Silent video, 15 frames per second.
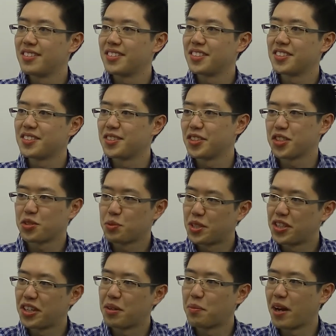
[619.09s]
just
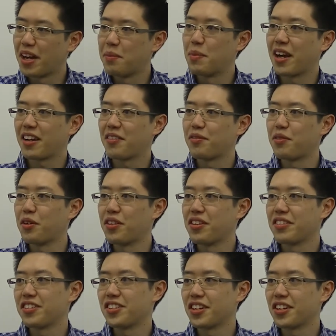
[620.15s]
switching your mind back and forth is a